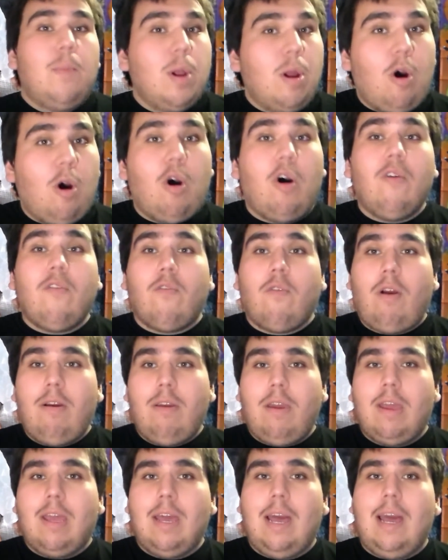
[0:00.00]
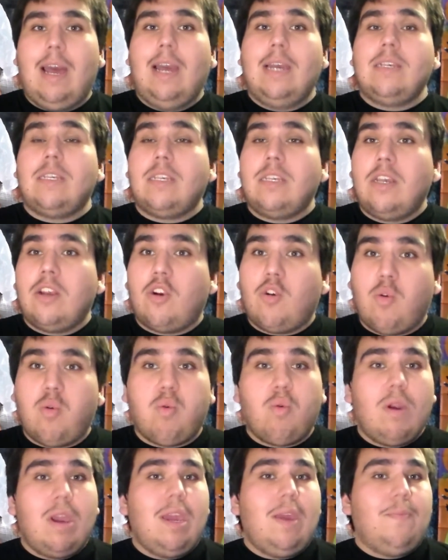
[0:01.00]
But overall, you guys,
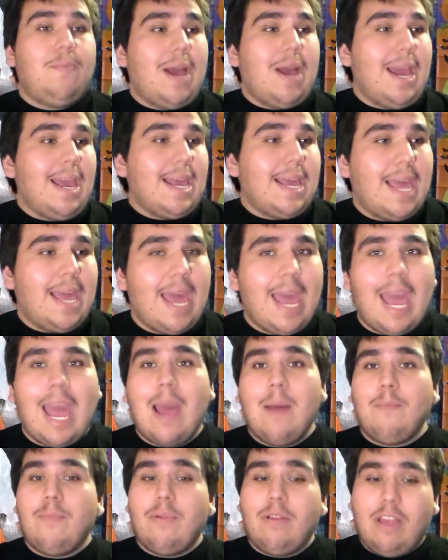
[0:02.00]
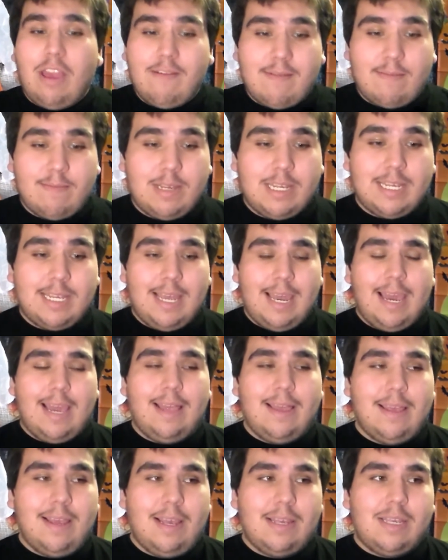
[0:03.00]
Creep, I can't believe I'm
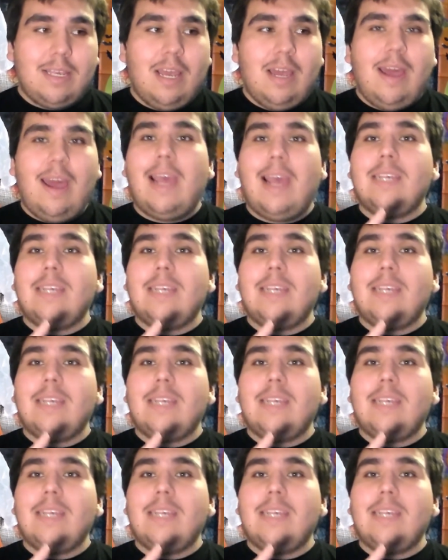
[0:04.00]
saying this,